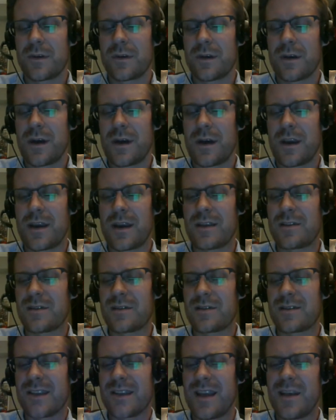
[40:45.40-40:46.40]
I hate to
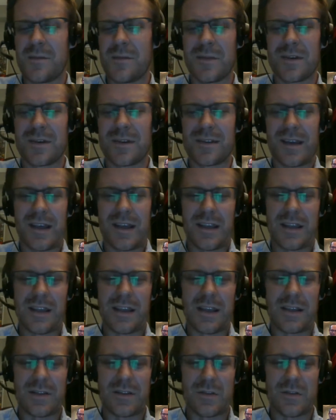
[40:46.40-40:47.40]
say it, but it's like
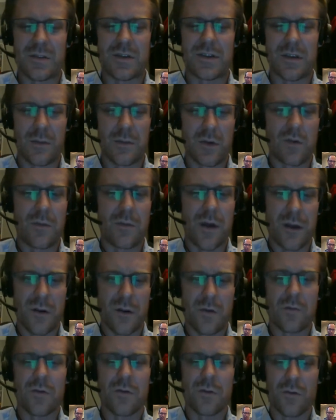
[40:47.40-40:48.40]
that sort of typical
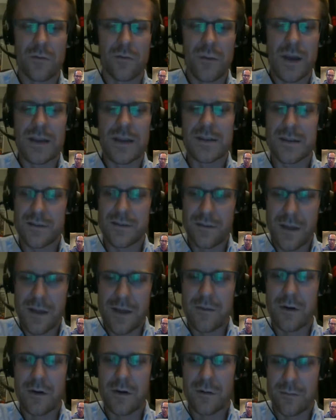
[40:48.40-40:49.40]
microbrew base
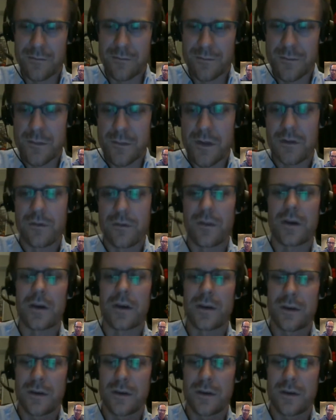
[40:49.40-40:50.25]
flavor of like